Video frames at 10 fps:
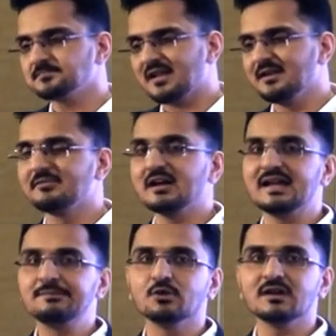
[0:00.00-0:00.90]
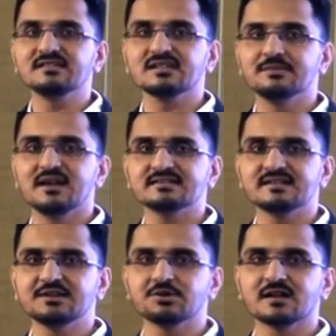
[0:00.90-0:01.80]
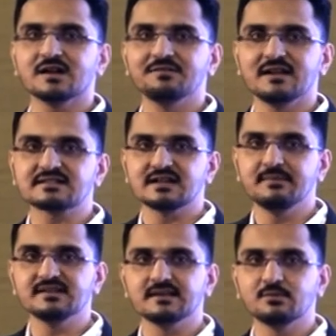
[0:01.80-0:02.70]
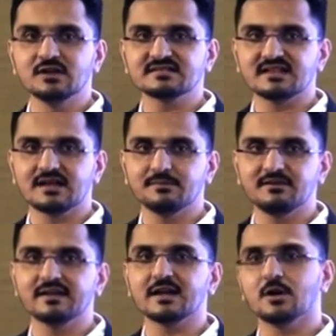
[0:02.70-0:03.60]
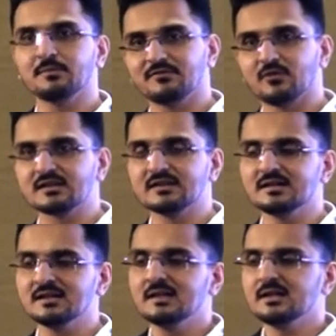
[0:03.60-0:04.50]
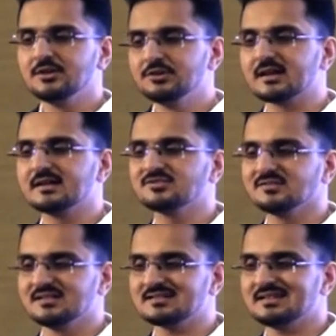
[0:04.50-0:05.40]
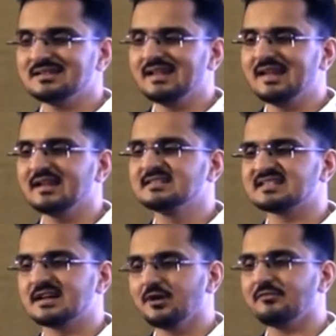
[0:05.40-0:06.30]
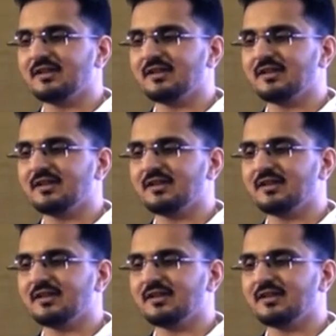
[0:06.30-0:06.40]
if the hypoglycemia is seen on the conventional basal bolus therapy, we can opt for the newer insulins, like instead of